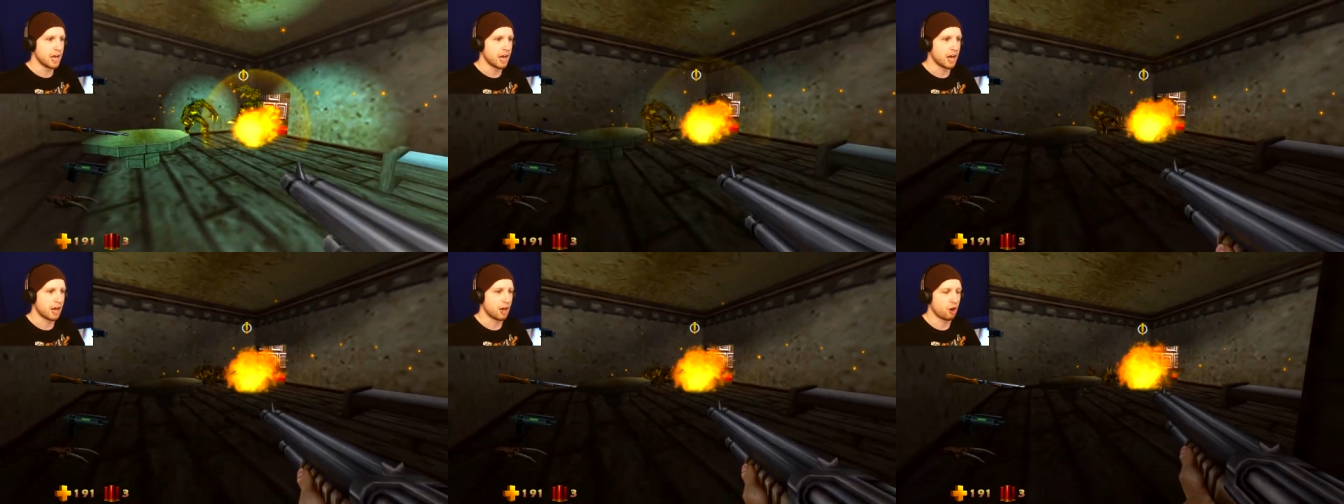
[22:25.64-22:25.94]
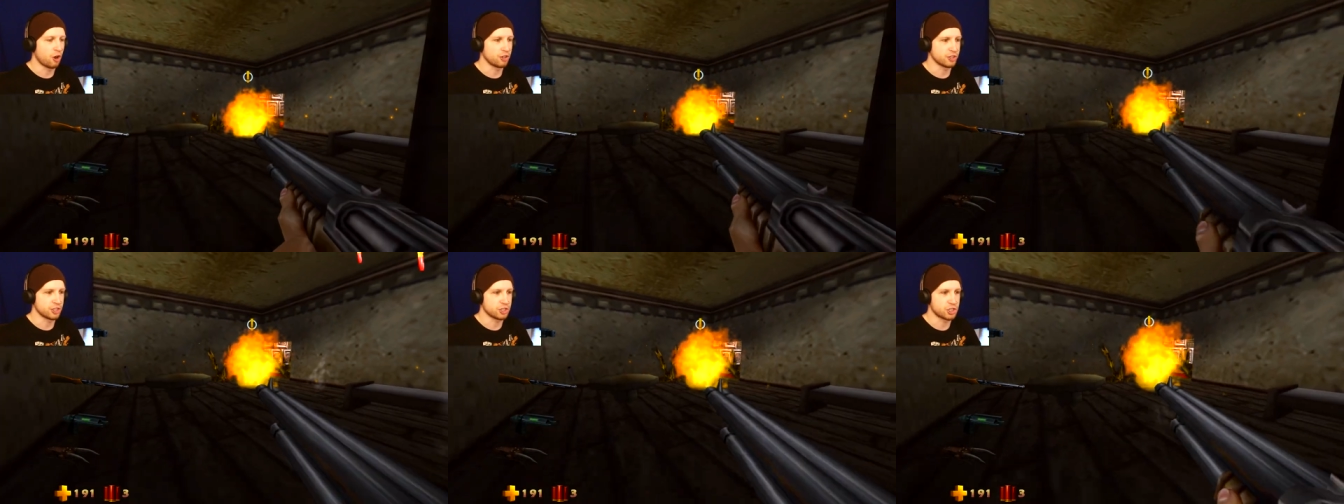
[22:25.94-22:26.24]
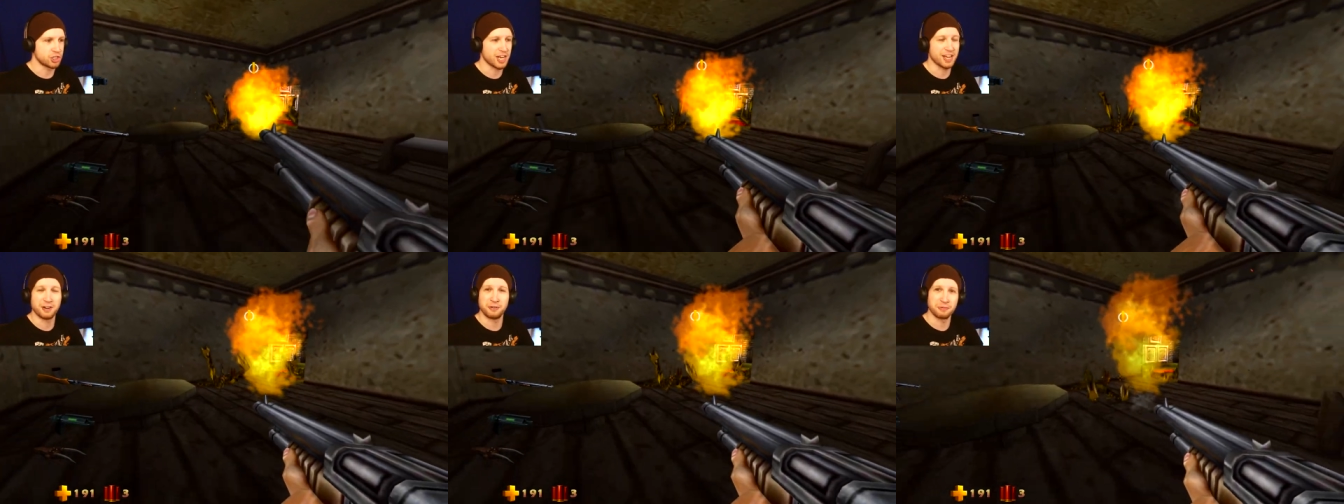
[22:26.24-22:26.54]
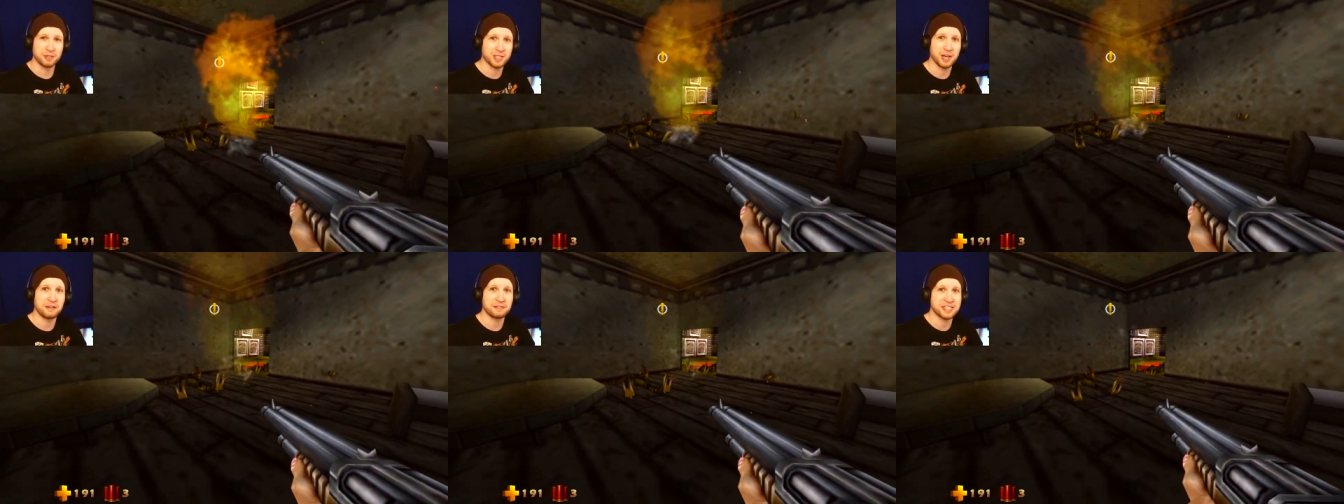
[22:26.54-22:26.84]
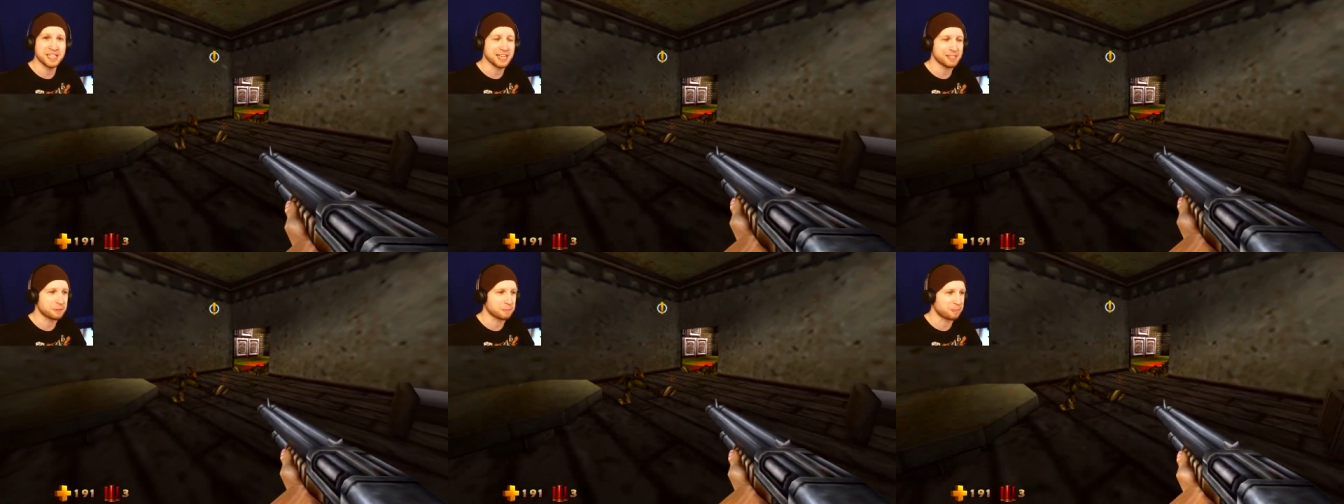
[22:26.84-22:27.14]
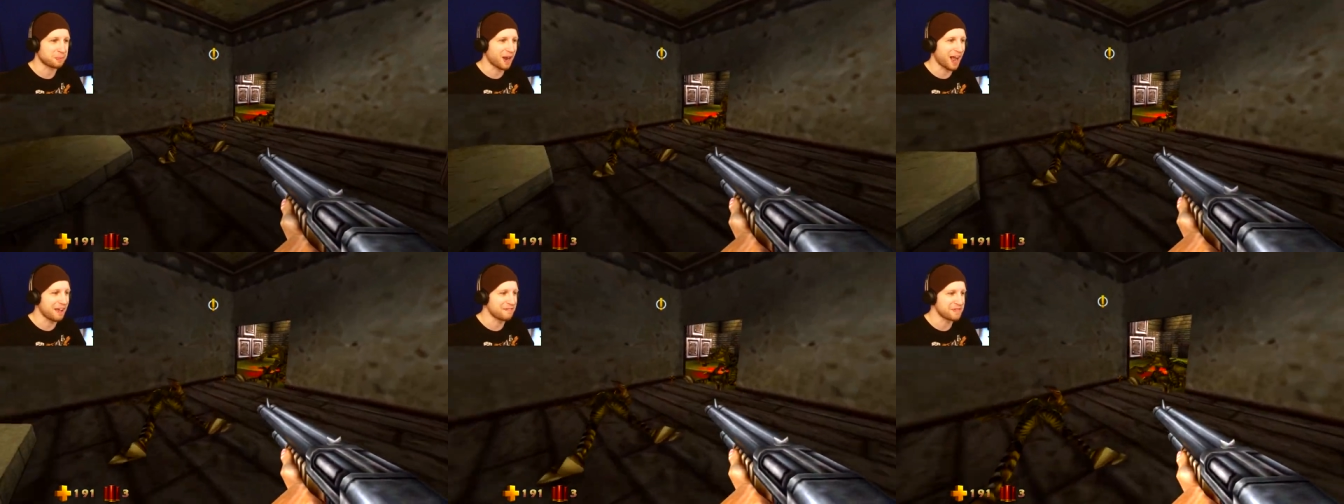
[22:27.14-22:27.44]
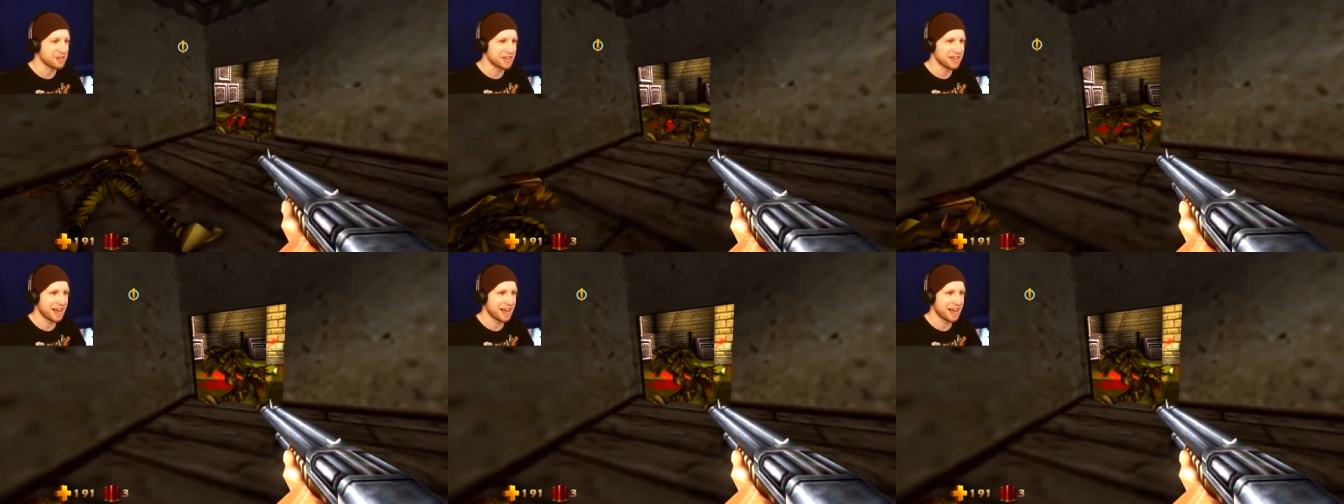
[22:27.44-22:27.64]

uh, on the channel, which I've set to private